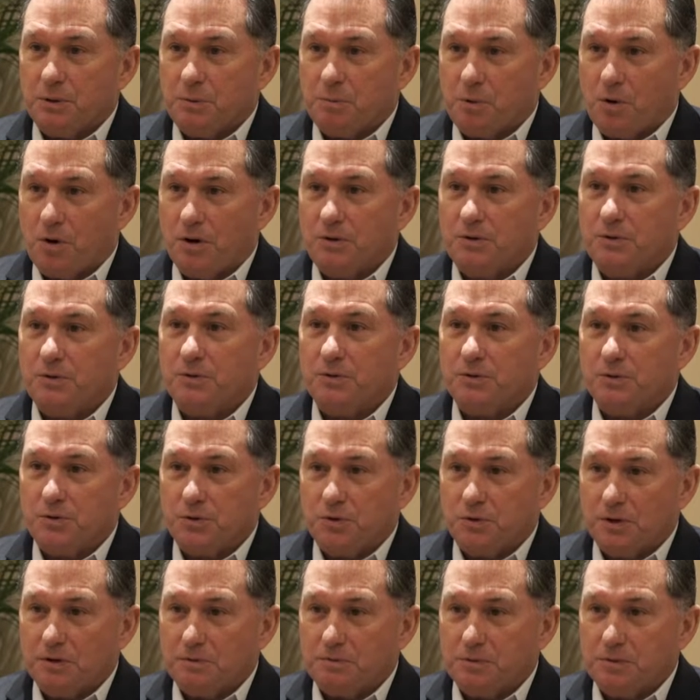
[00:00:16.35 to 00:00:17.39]
and a partner in the
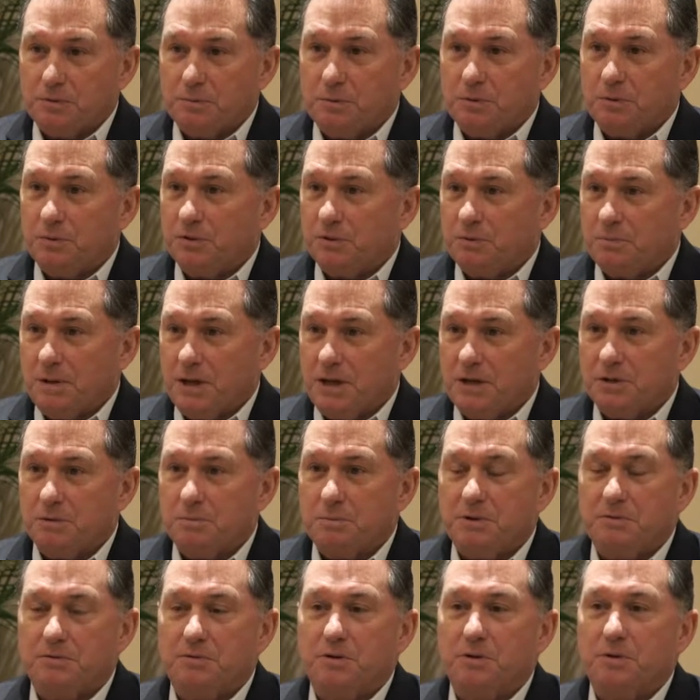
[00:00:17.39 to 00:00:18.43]
Chertoff Group, a risk
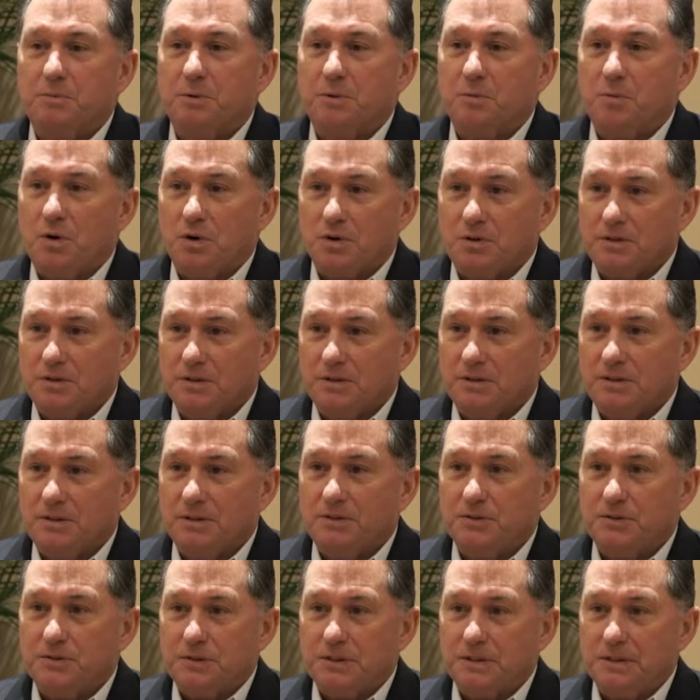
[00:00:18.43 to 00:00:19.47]
management firm in Washington,
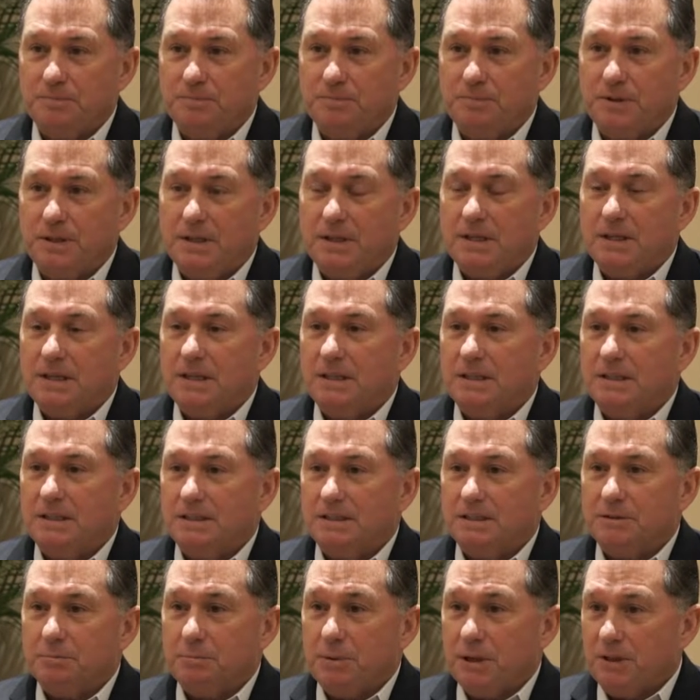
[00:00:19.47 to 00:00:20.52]
D.C.
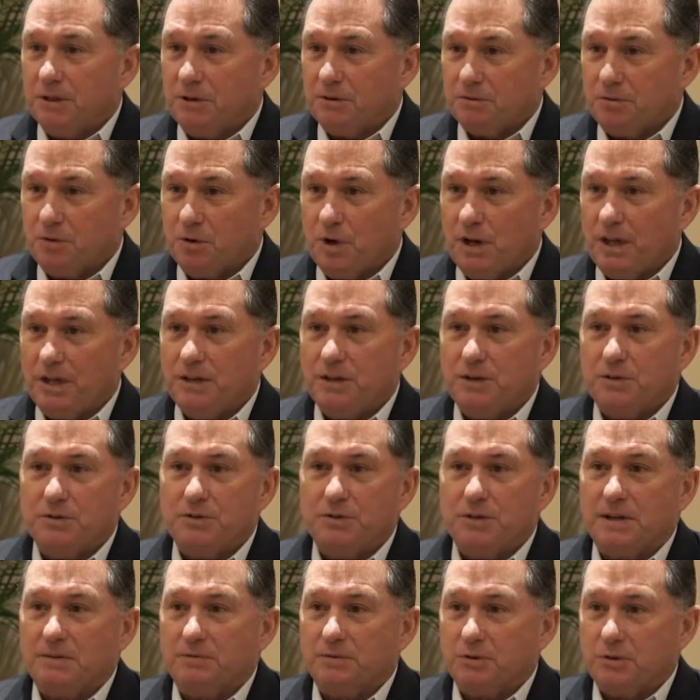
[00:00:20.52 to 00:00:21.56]
Uh, I've been there for eight
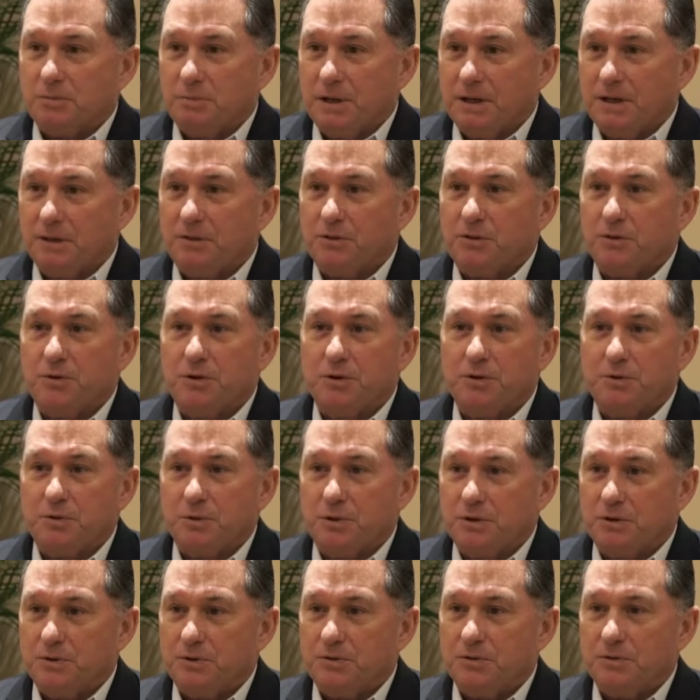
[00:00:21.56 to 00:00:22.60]
years after spending
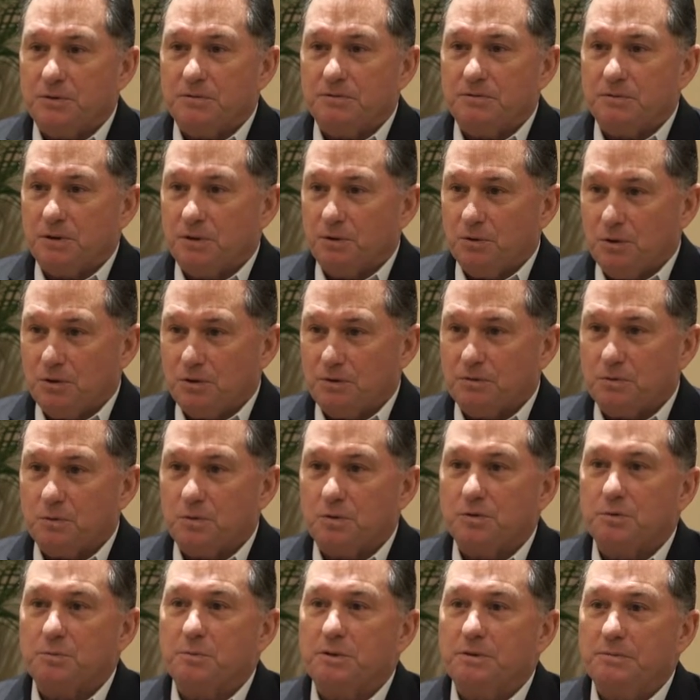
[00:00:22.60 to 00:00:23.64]
33 years in federal law
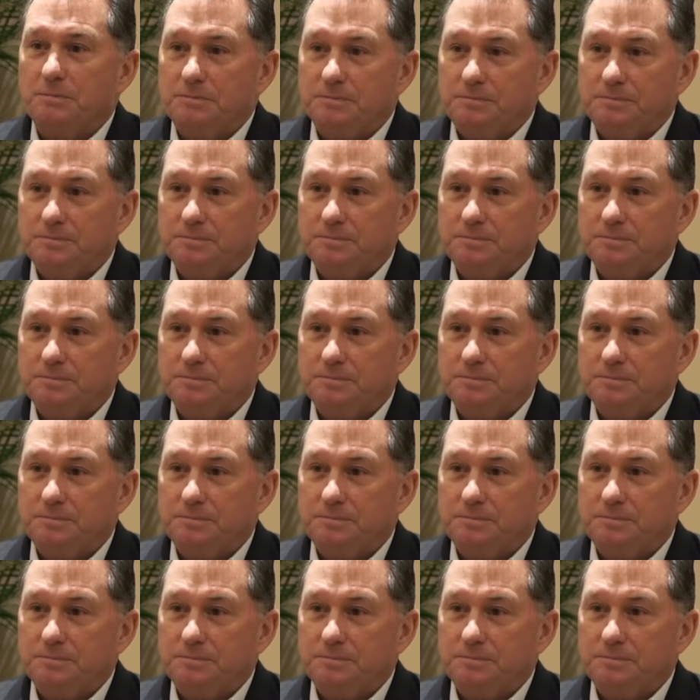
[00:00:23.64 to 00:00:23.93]
enforcement.